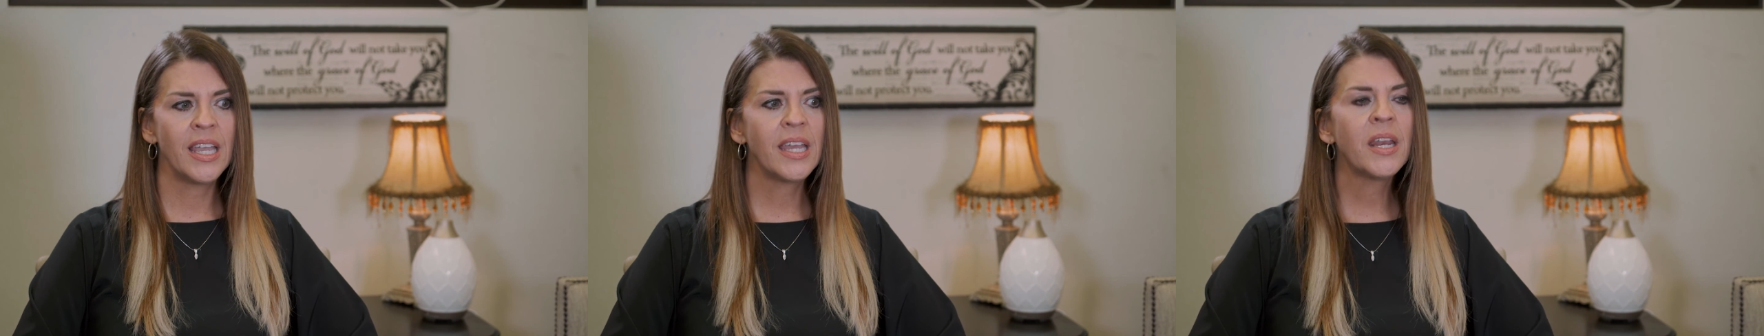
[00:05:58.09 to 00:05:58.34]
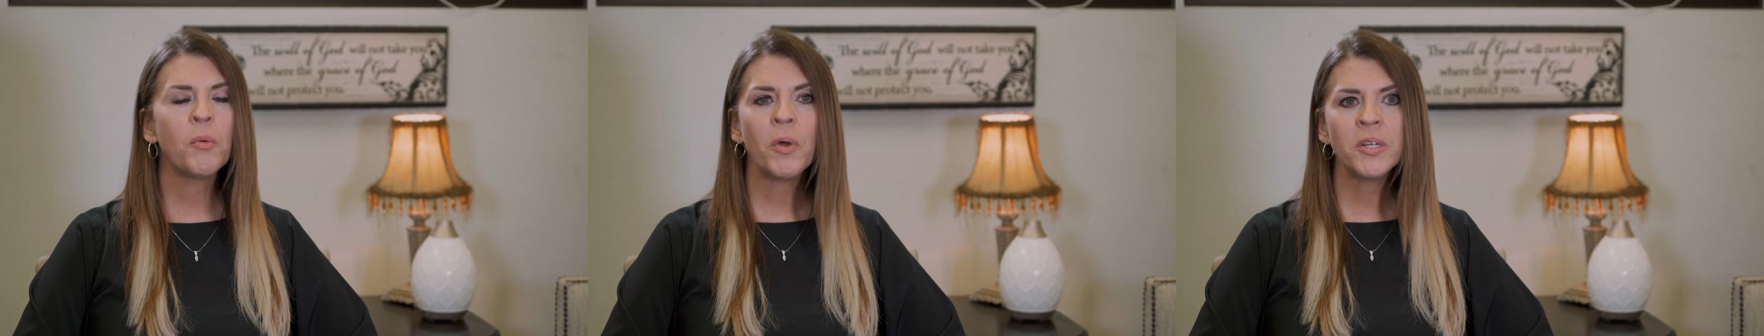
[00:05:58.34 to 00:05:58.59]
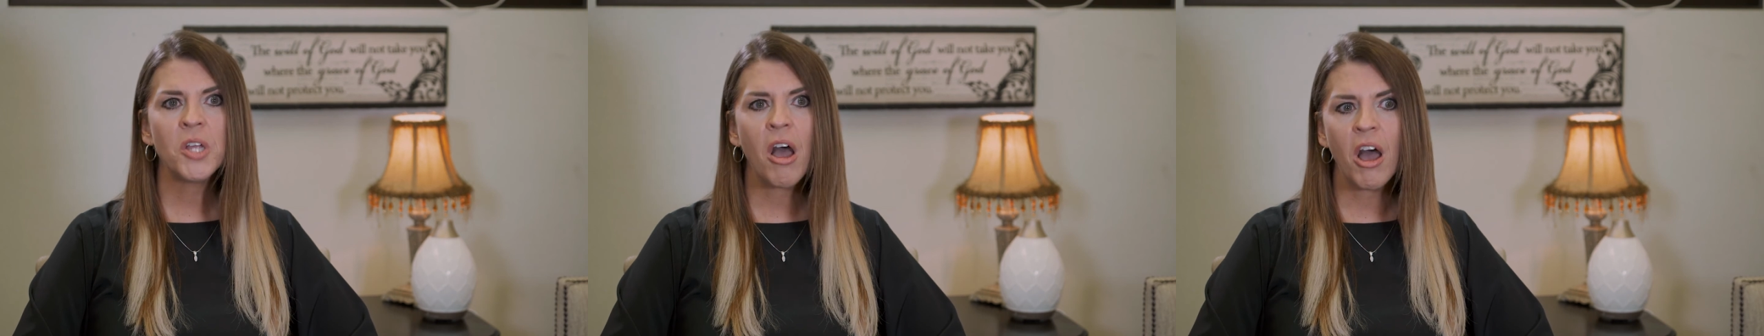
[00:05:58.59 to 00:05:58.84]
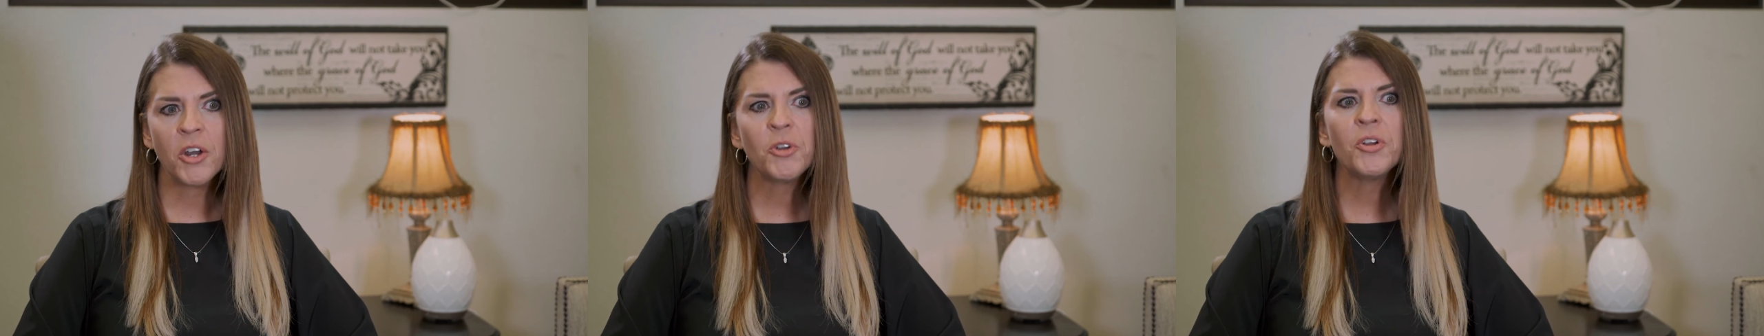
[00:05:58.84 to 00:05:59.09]
And I wanted to
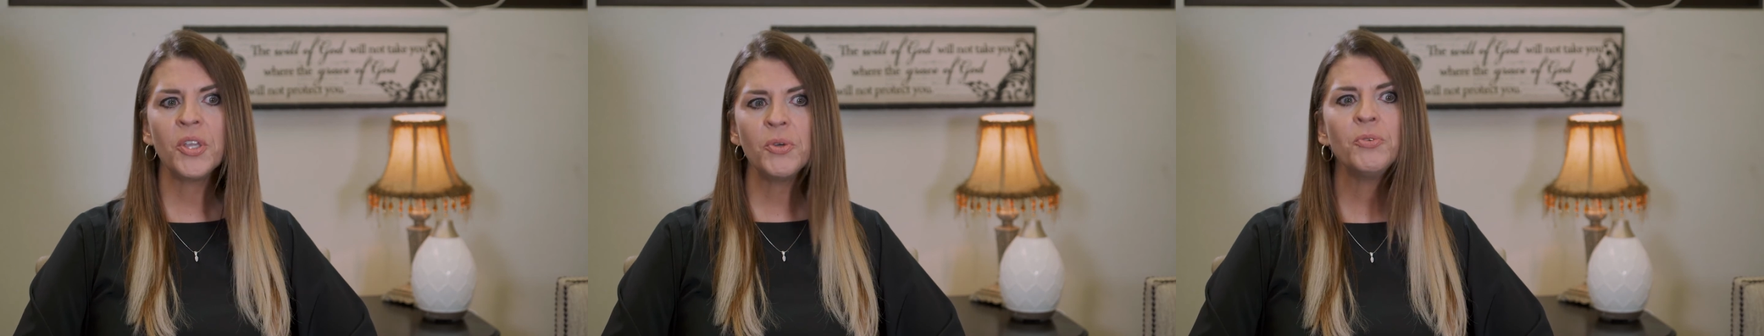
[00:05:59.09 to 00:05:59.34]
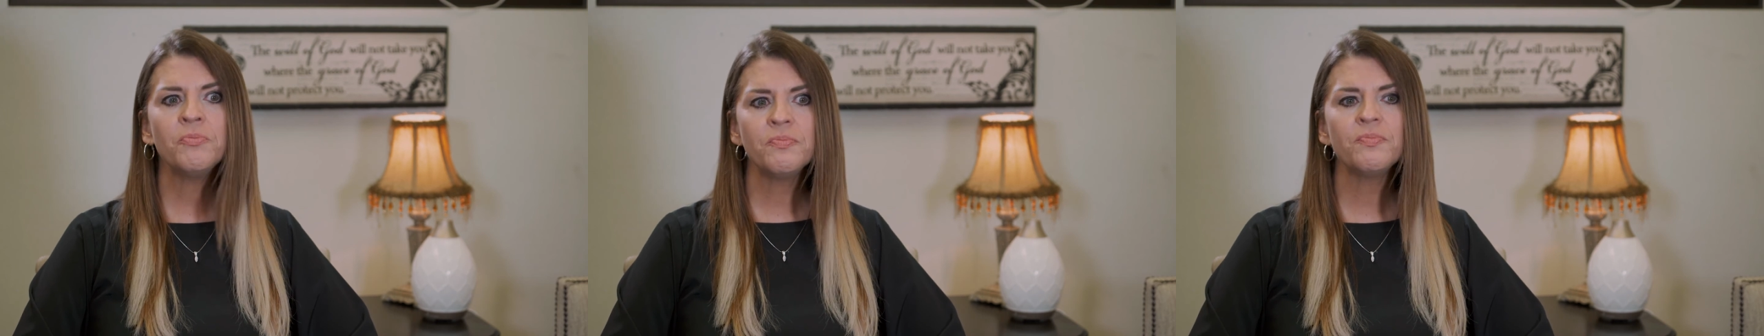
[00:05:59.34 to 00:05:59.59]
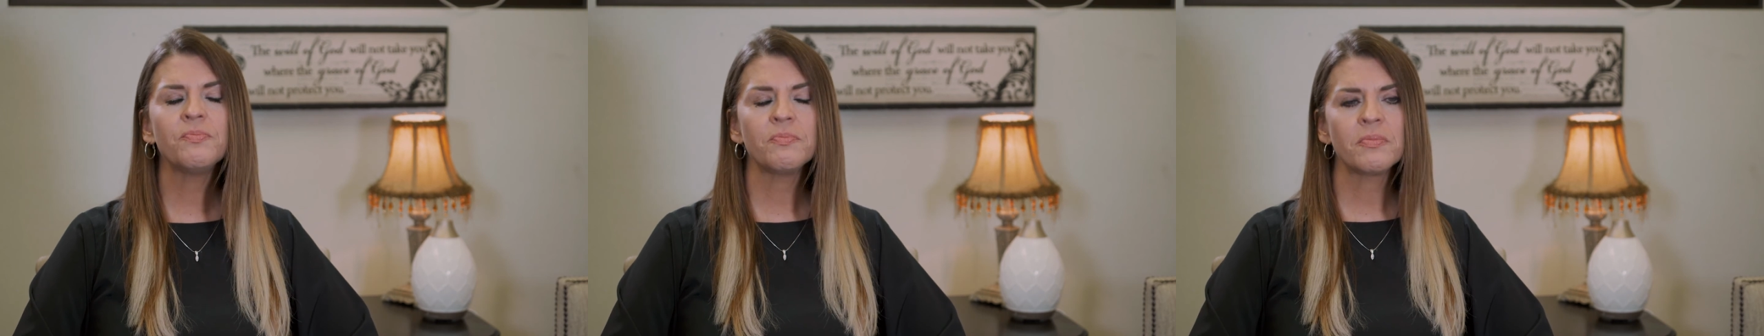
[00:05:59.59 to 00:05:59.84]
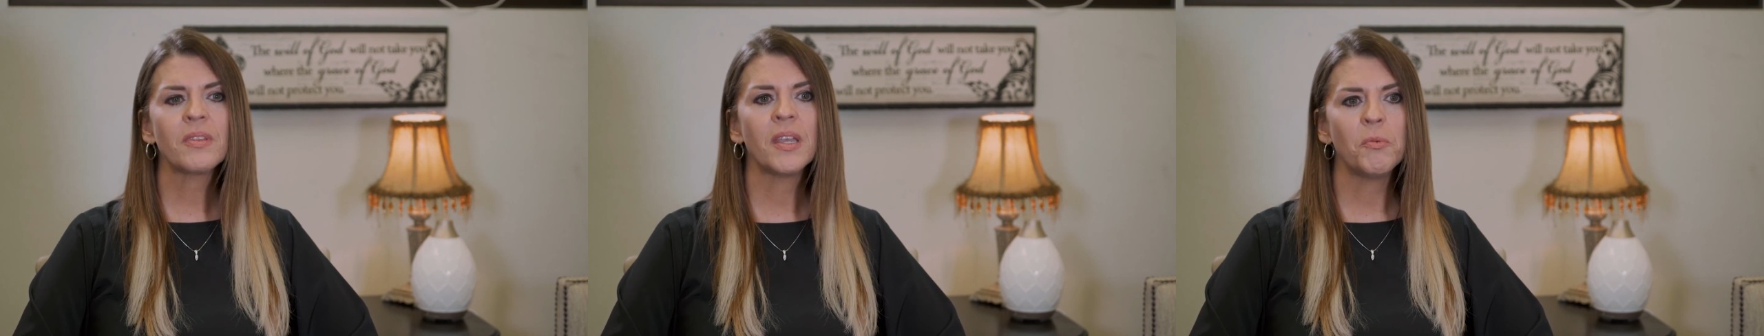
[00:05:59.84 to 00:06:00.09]
honor you.
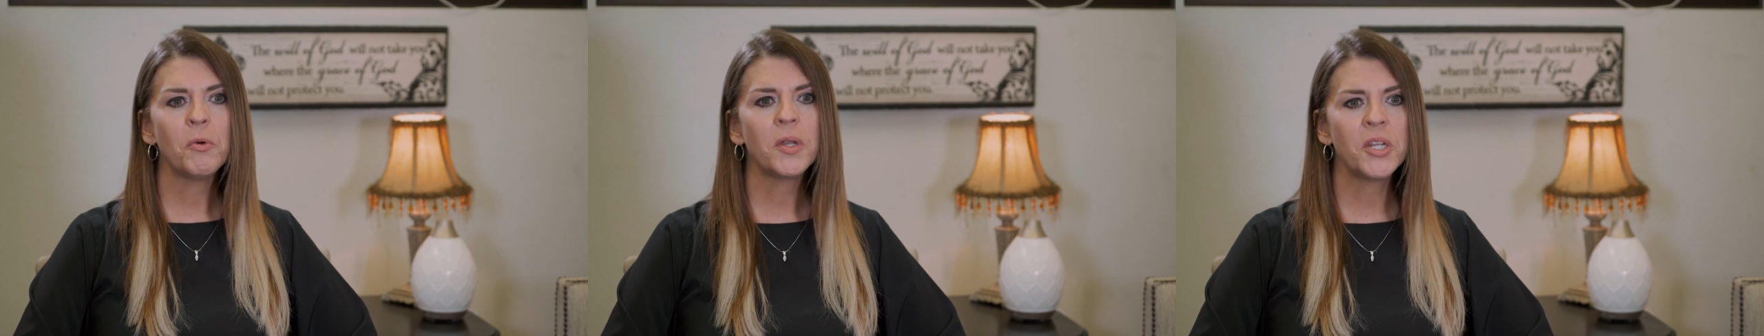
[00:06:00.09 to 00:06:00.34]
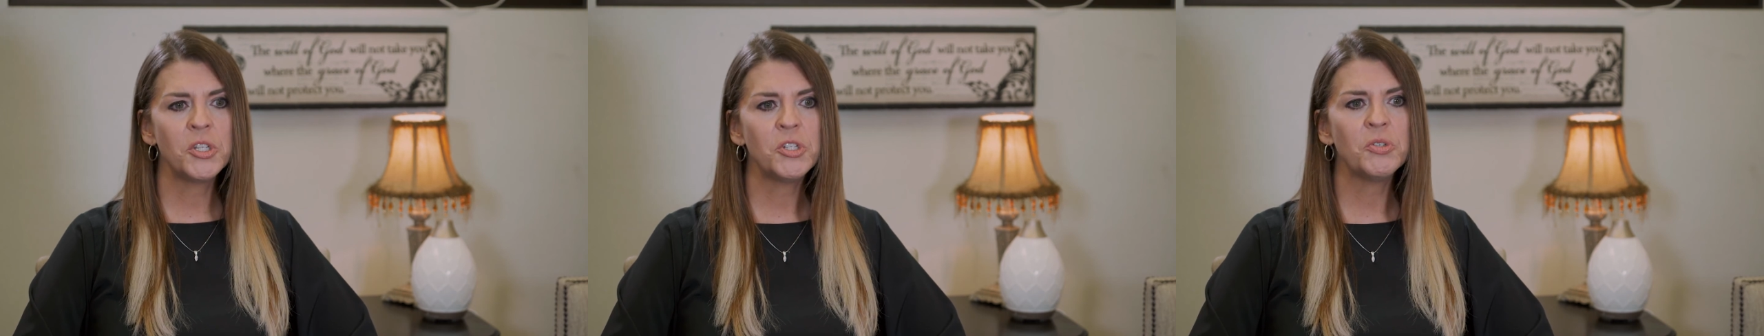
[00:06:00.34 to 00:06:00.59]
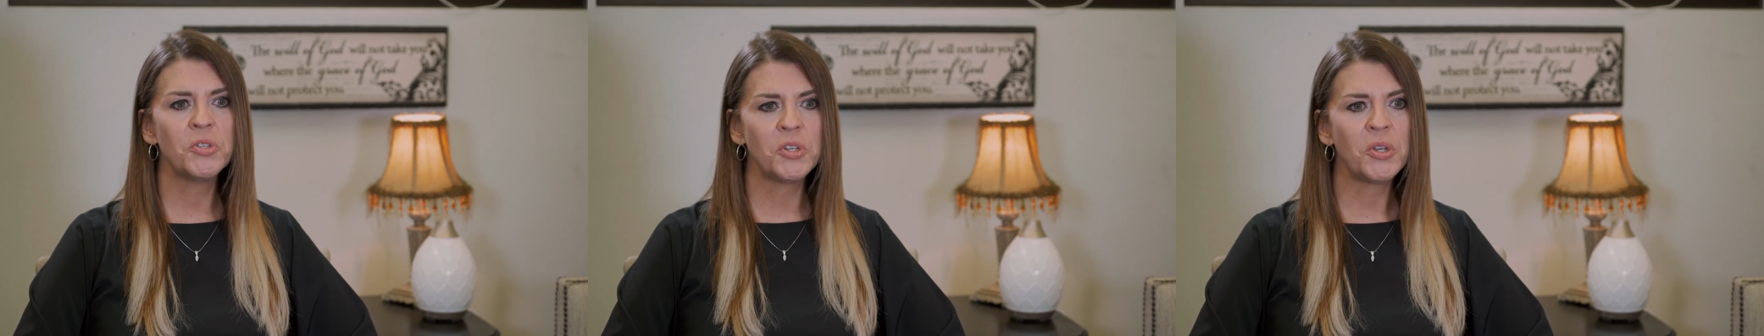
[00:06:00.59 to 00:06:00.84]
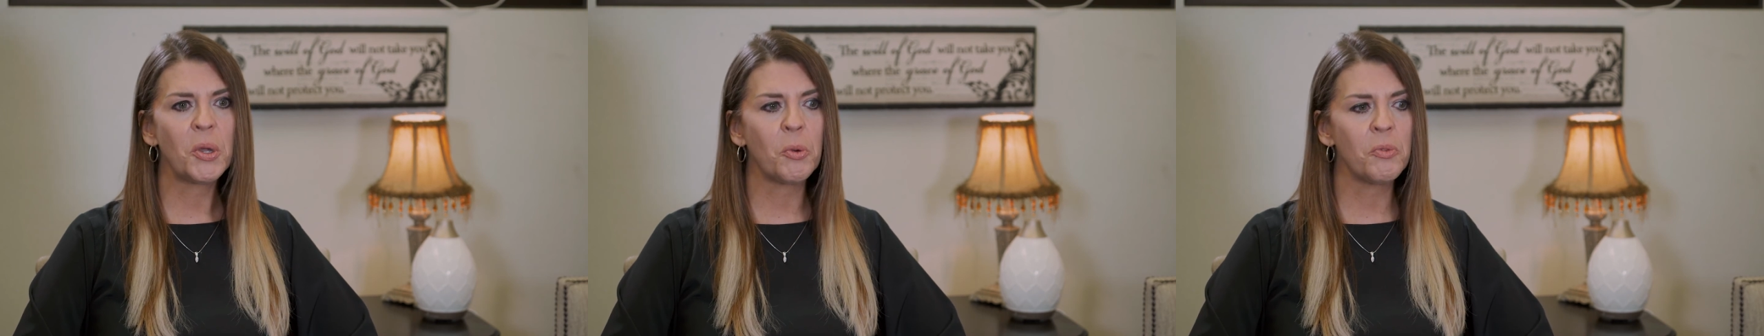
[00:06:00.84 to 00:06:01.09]
I wanted you to
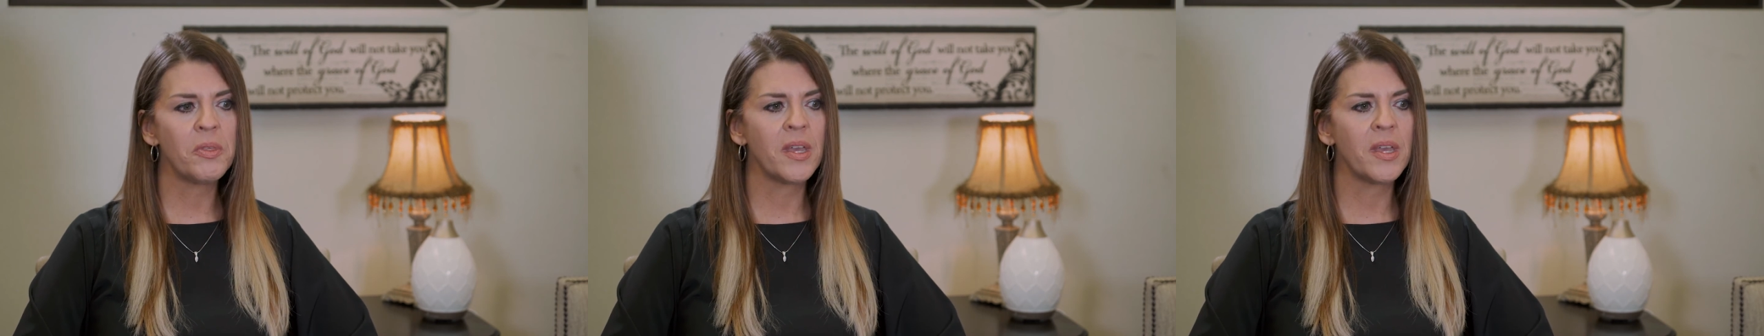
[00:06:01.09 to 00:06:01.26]
know